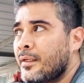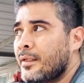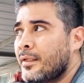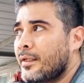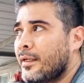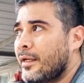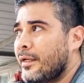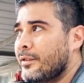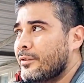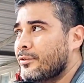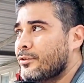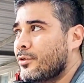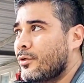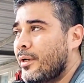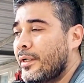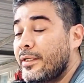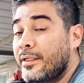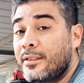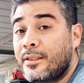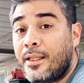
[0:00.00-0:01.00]
And so I
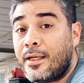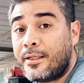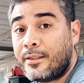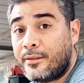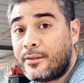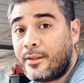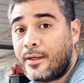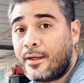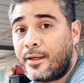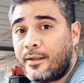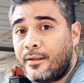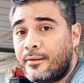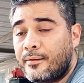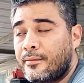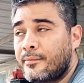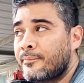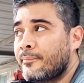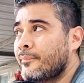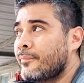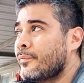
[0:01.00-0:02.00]
didn't like that.
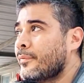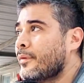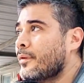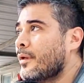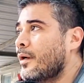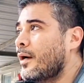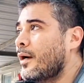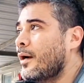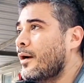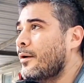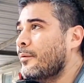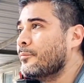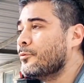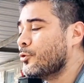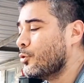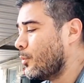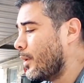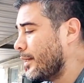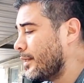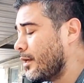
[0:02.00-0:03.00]
So
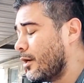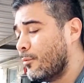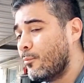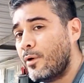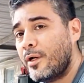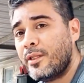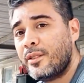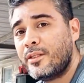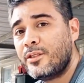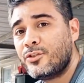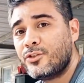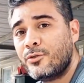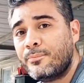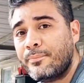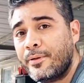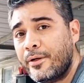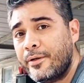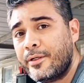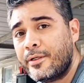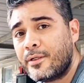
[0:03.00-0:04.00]
right now I'm running the
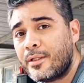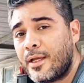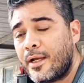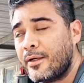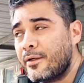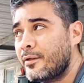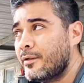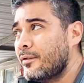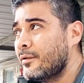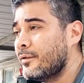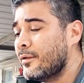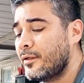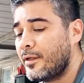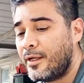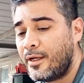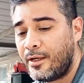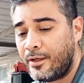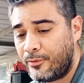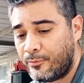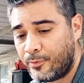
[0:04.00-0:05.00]
superior liner
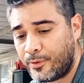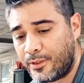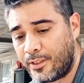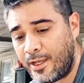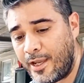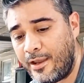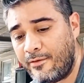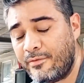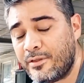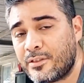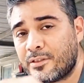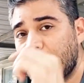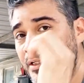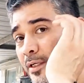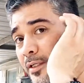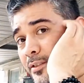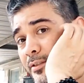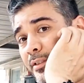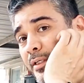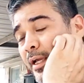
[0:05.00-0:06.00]
and with the heavy slugs,